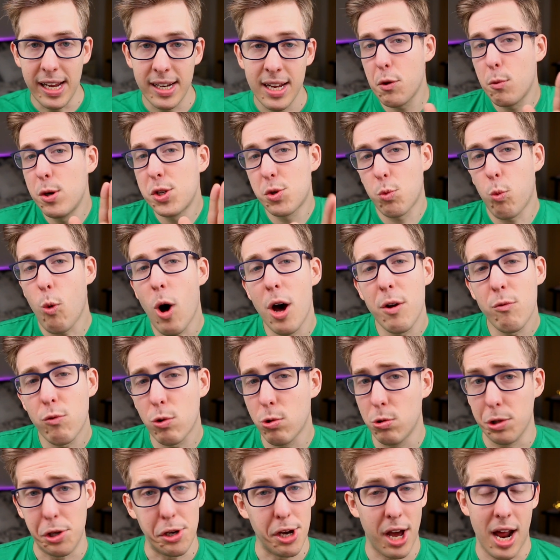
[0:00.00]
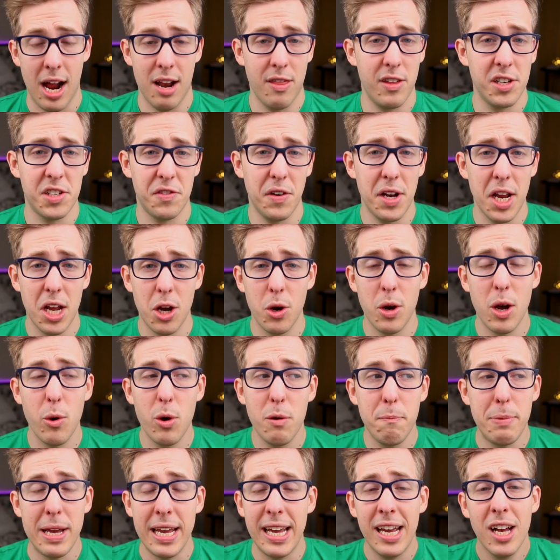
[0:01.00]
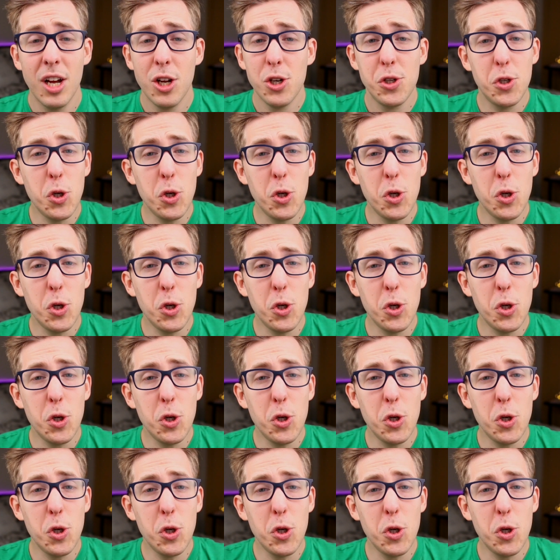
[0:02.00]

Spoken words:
If there was one rule you got out of this video, it would be